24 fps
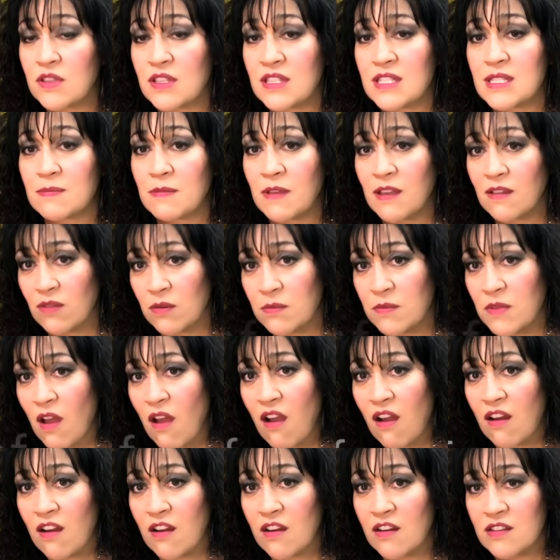and speak from the
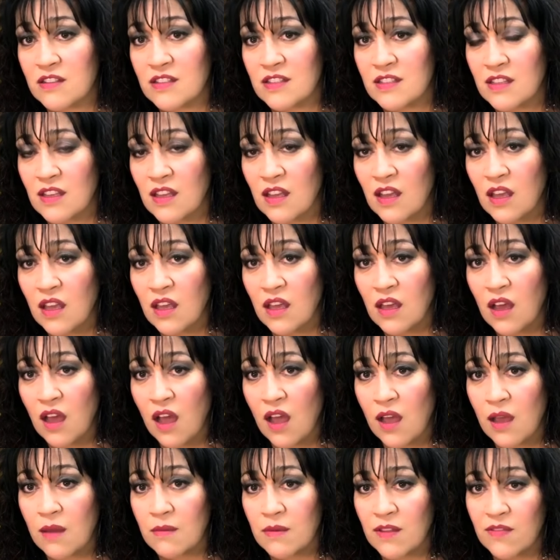heart
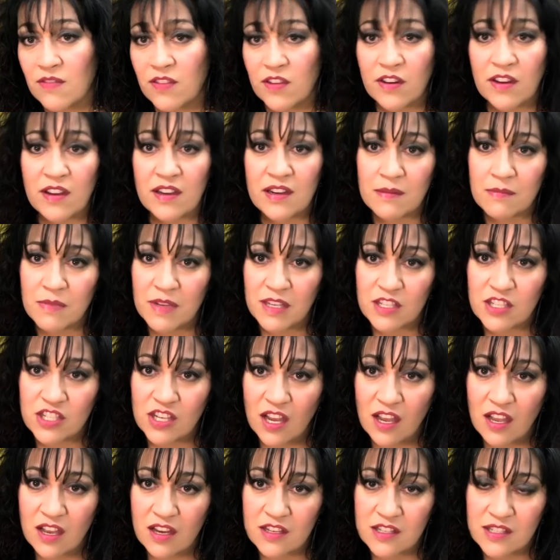if they're going to be
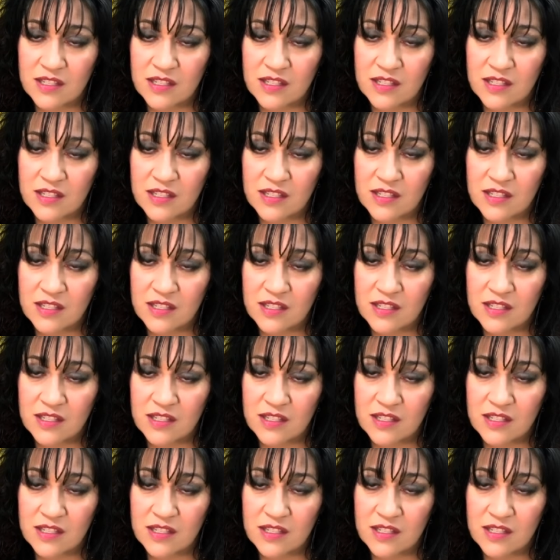judged.